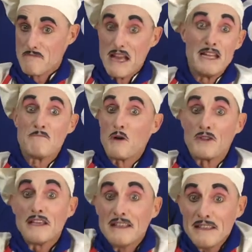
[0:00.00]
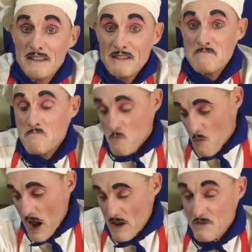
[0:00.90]
anybody,
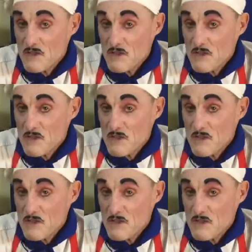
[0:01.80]
well,